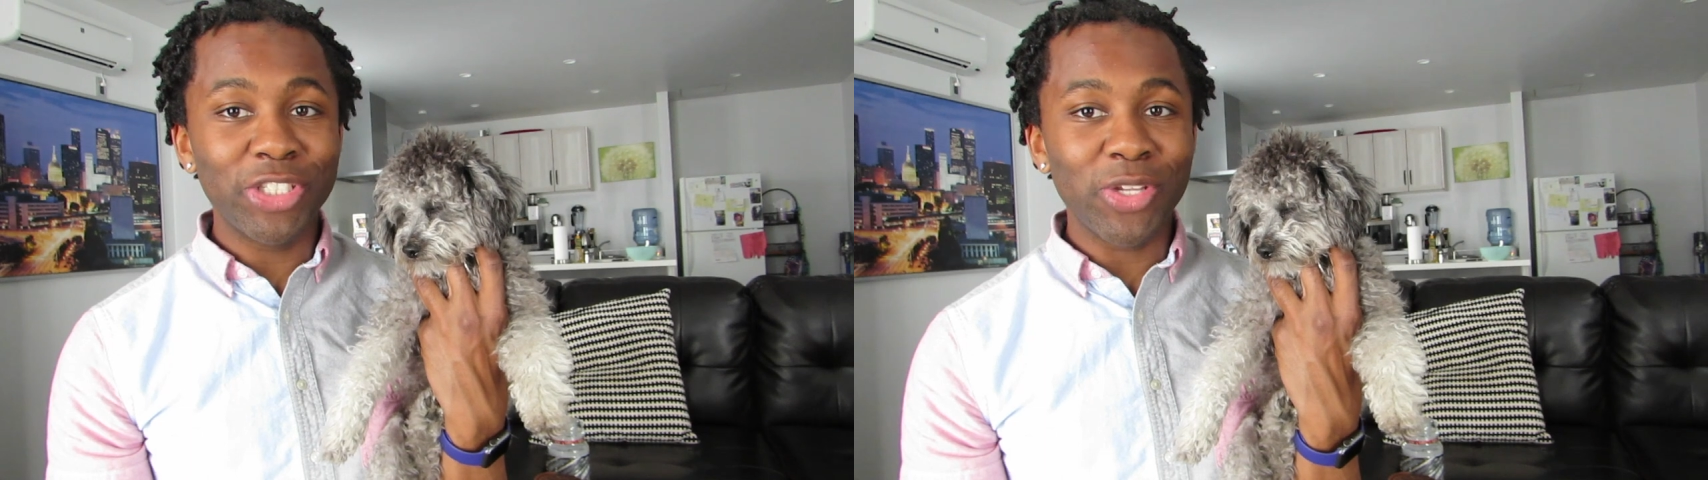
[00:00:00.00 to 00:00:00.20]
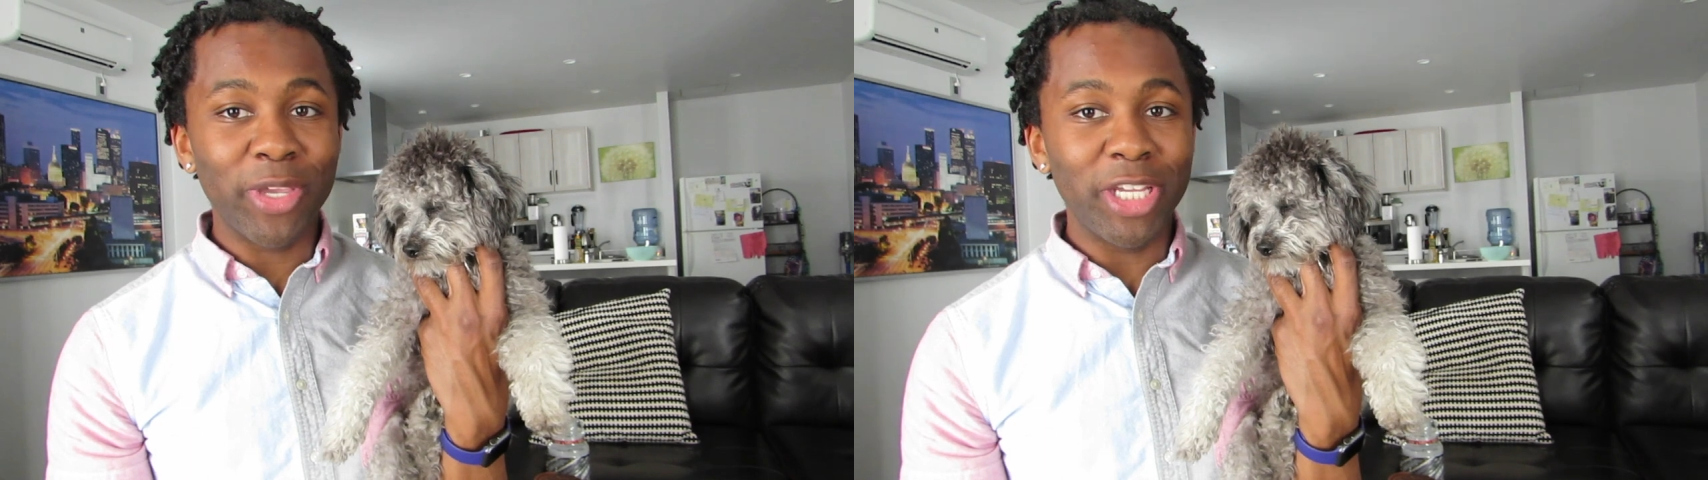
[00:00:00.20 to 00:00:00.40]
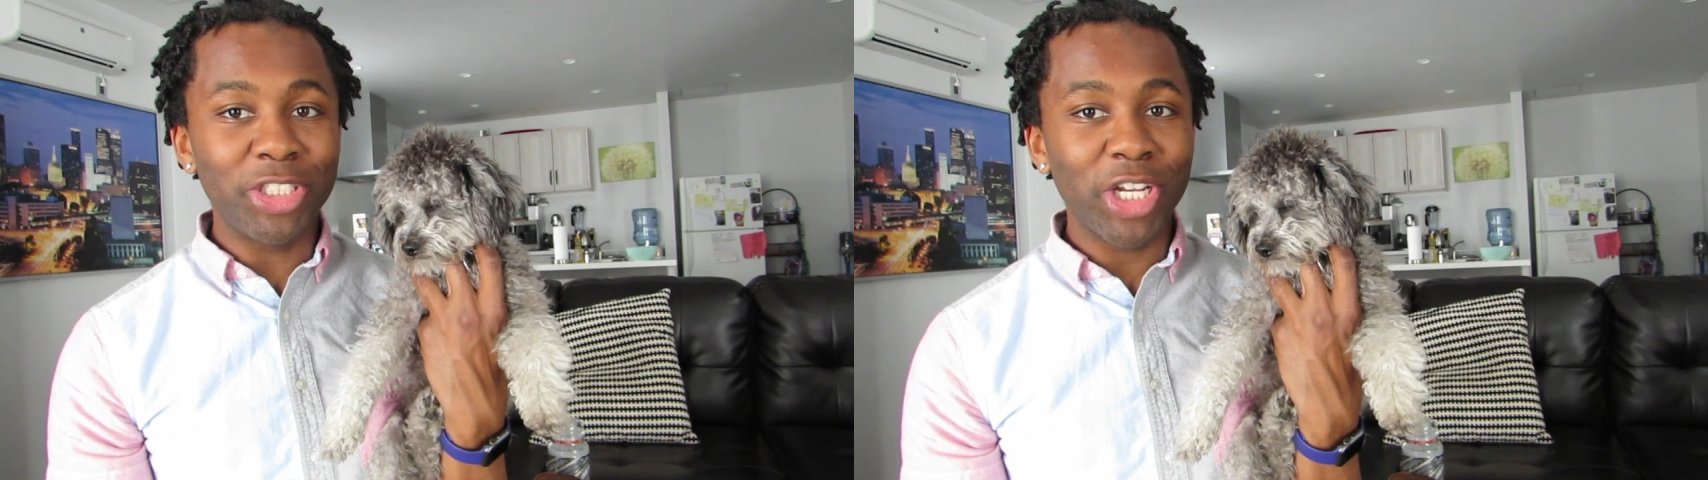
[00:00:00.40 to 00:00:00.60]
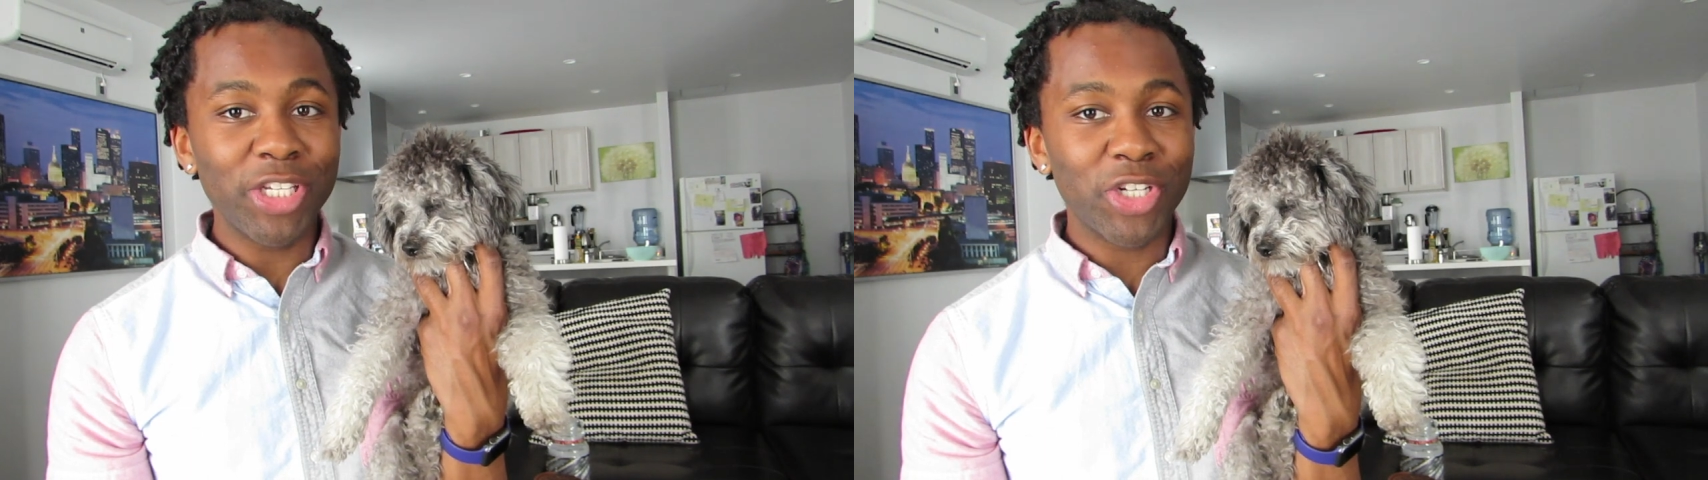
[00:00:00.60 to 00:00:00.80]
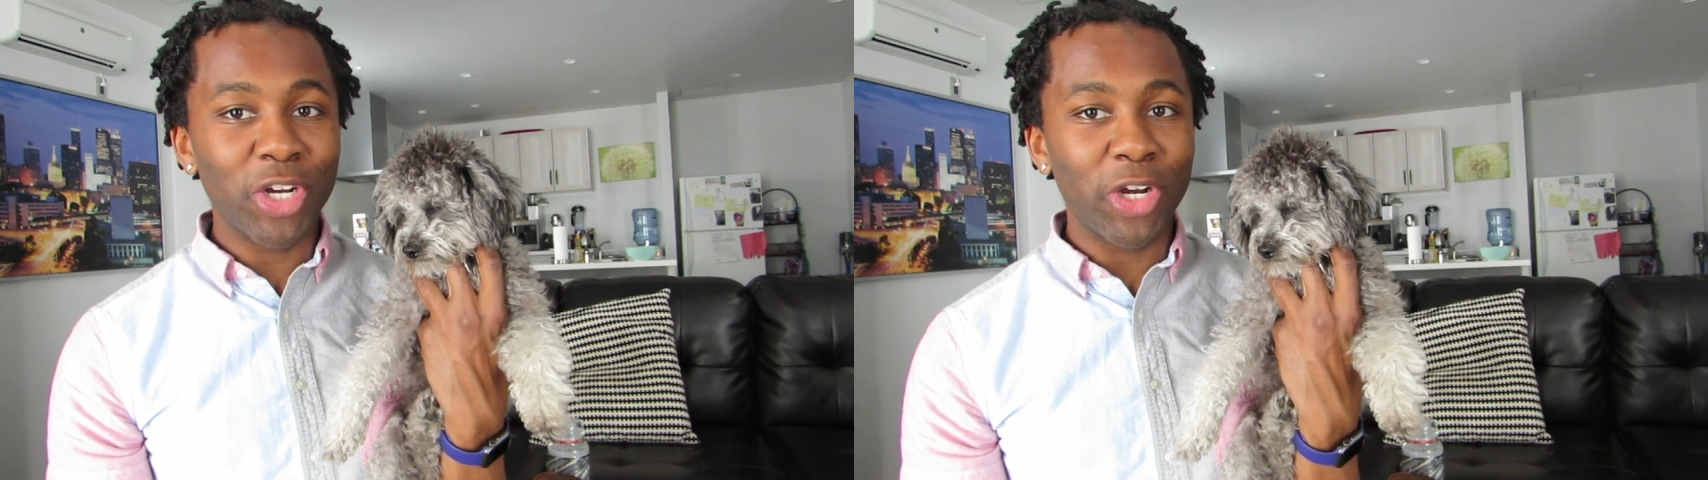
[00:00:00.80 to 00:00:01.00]
so he
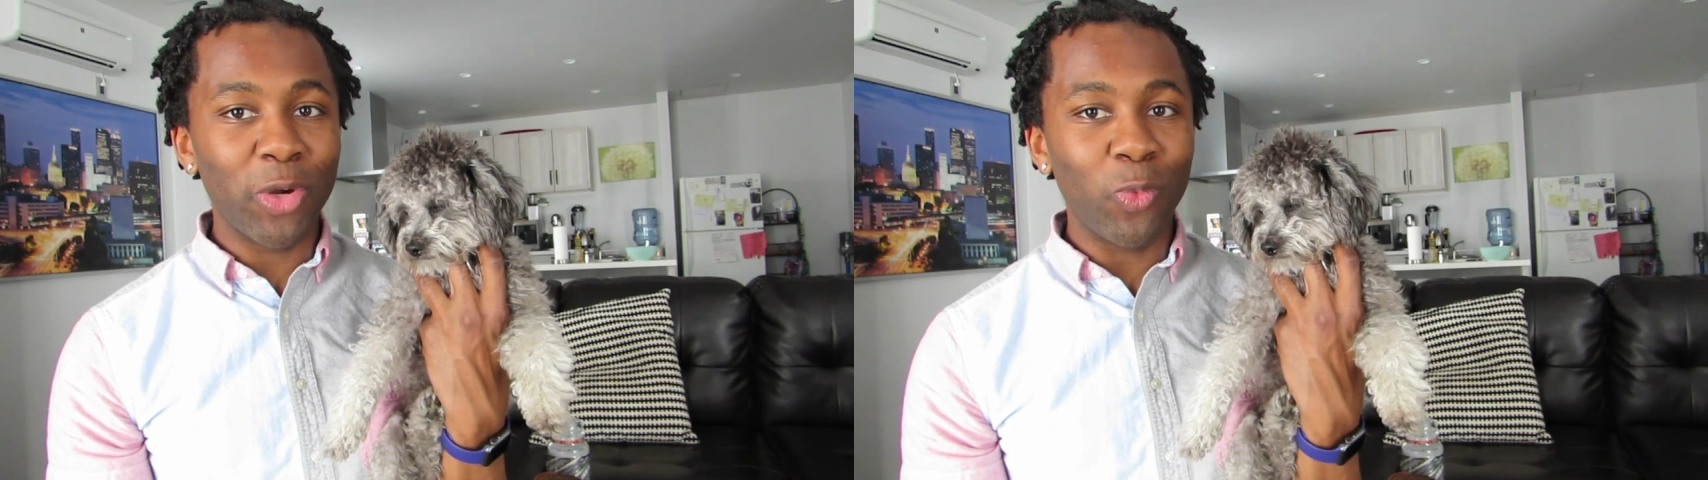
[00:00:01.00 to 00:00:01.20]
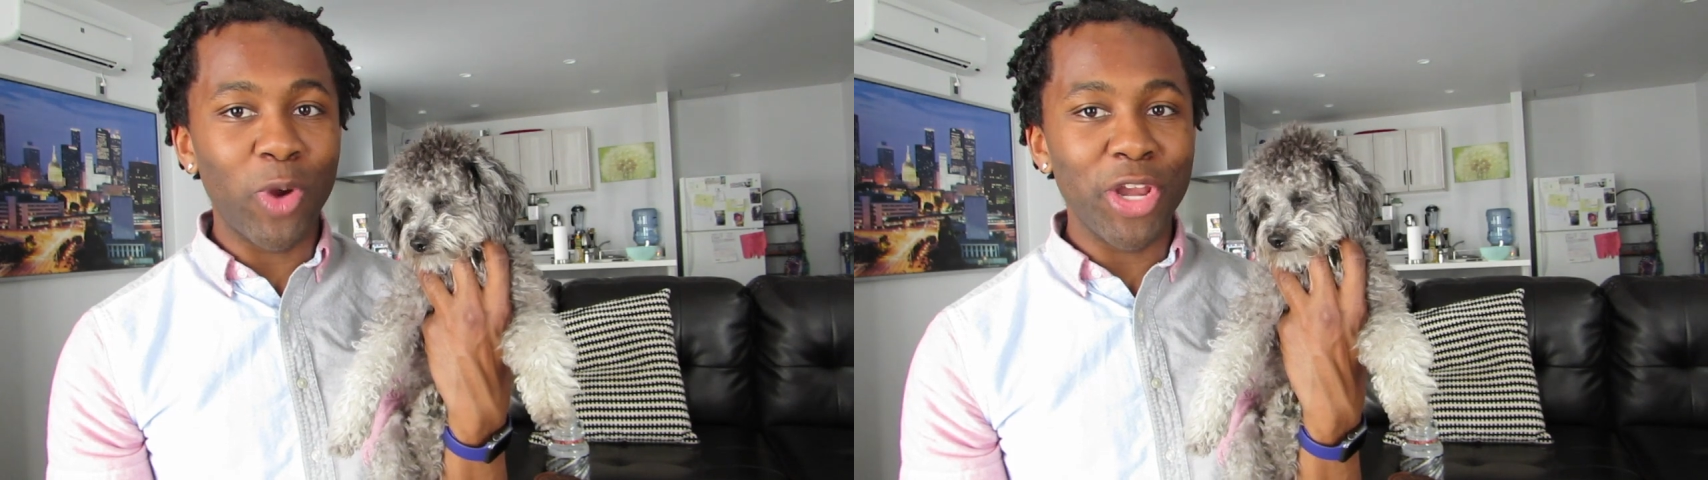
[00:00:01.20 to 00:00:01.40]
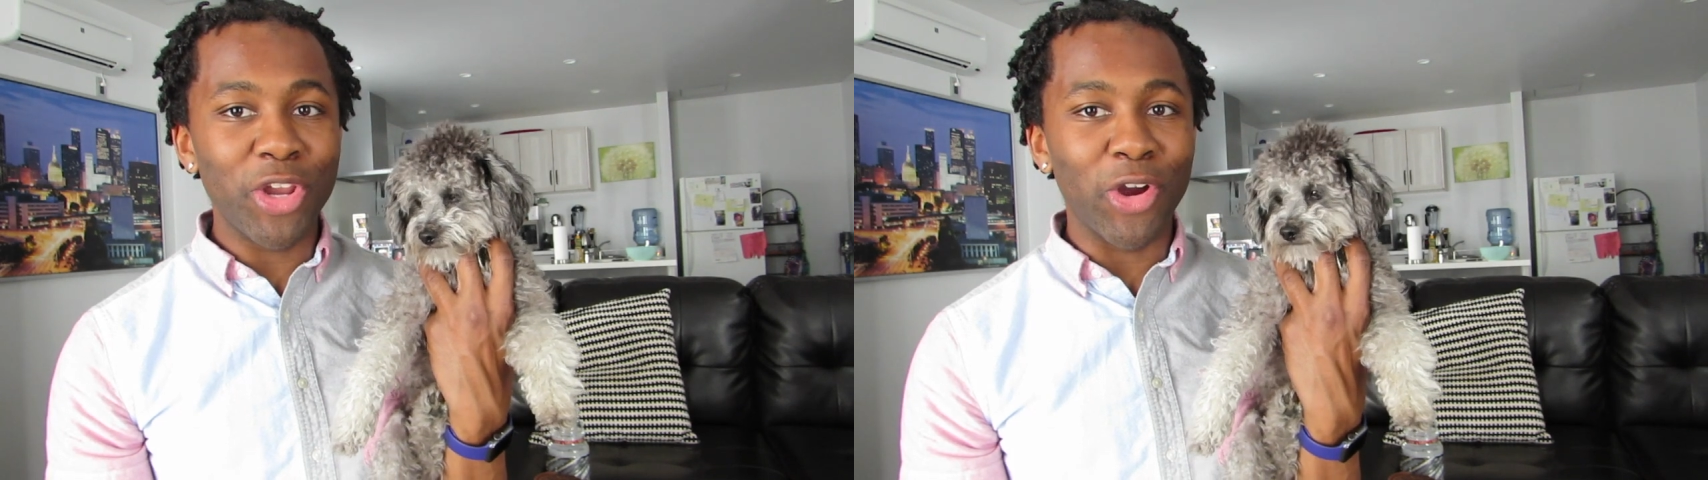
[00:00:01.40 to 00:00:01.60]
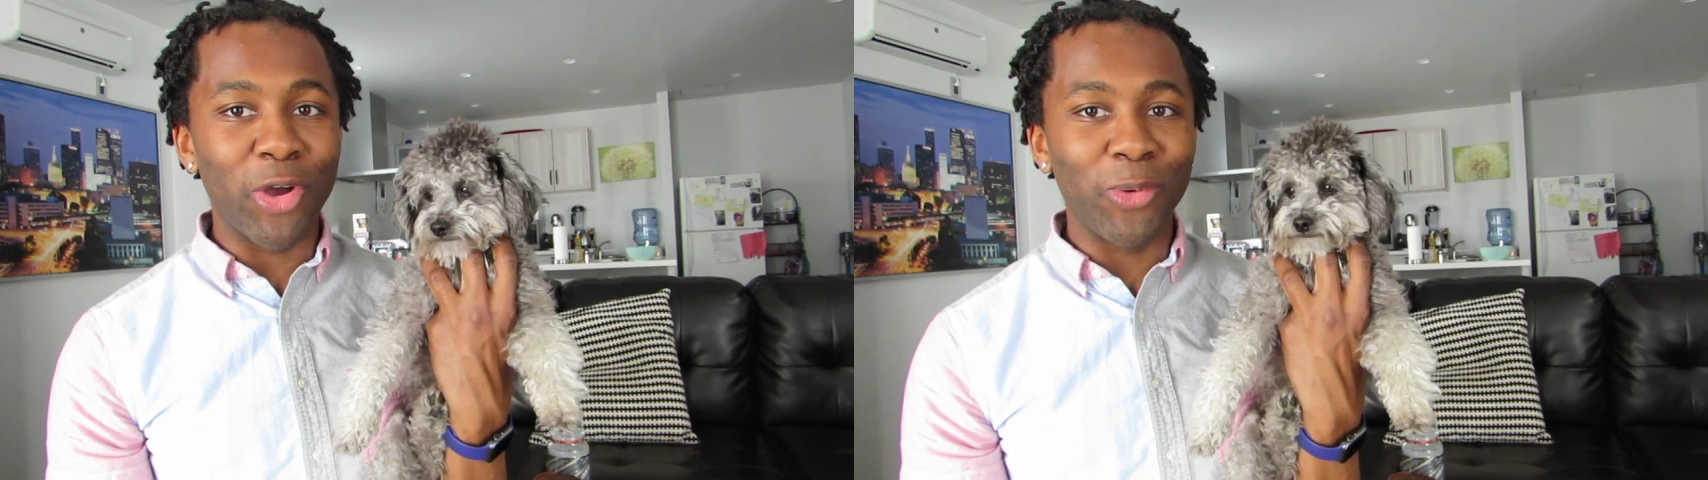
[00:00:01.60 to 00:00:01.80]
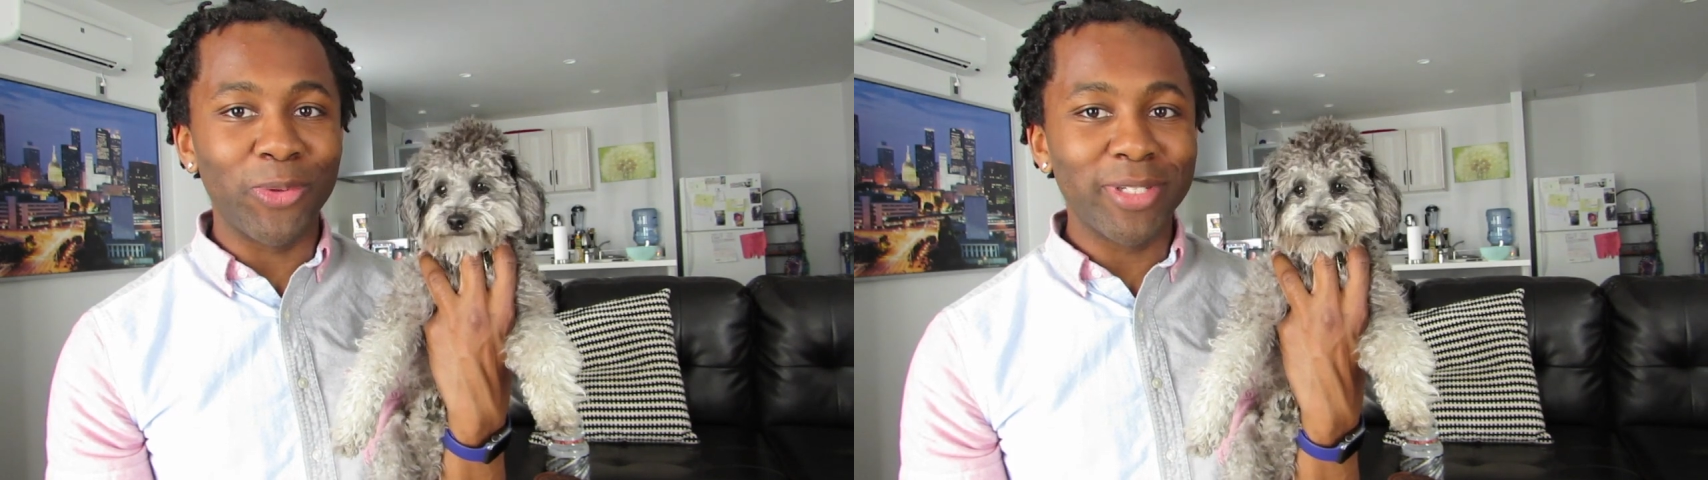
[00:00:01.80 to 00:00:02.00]
just turned 1 year
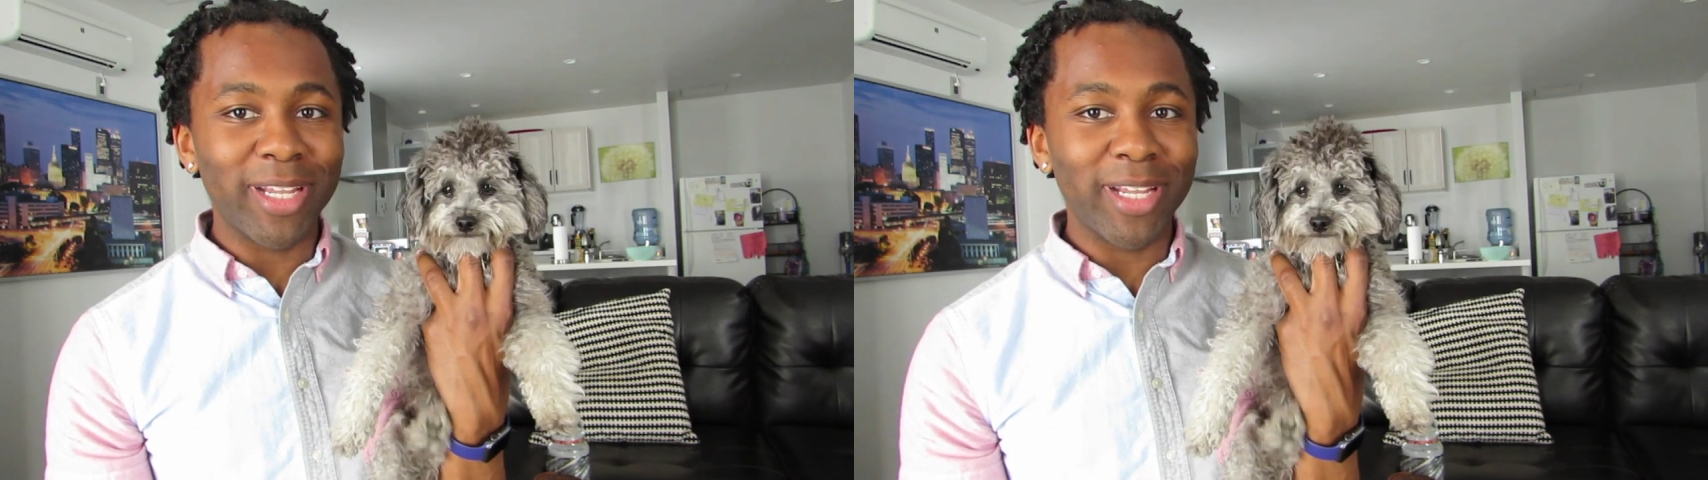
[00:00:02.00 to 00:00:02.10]
old.